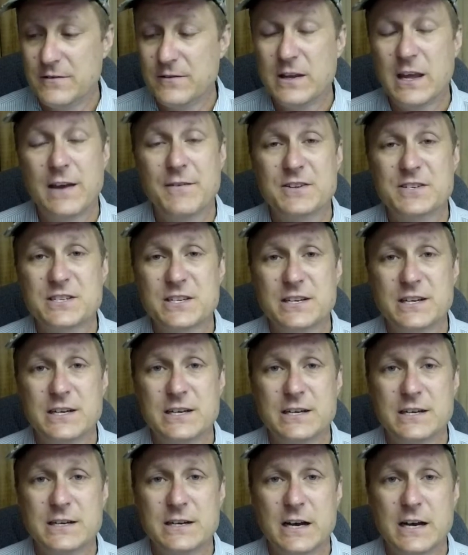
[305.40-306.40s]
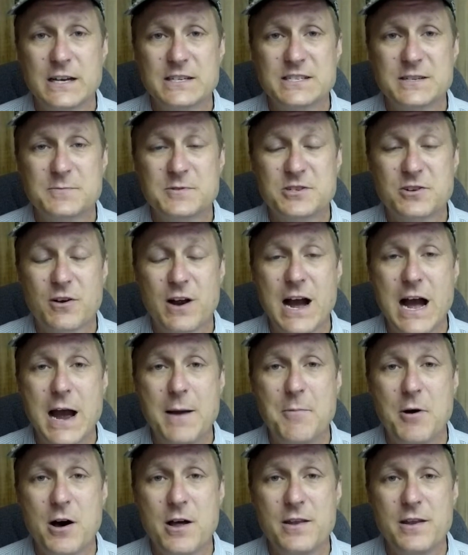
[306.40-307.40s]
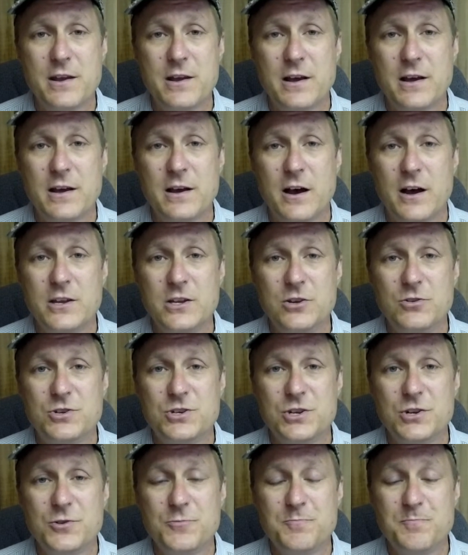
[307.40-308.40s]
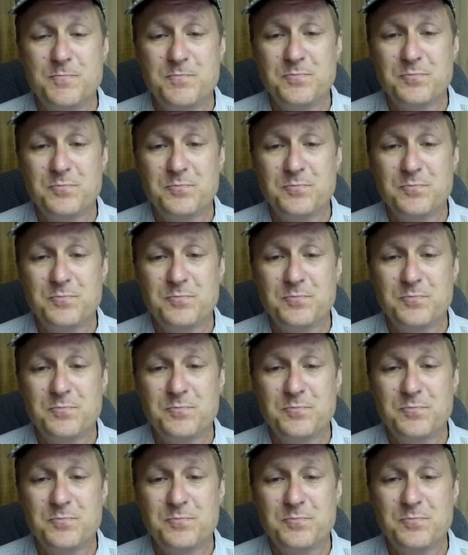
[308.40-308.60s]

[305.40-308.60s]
Give us a subscribe on YouTube.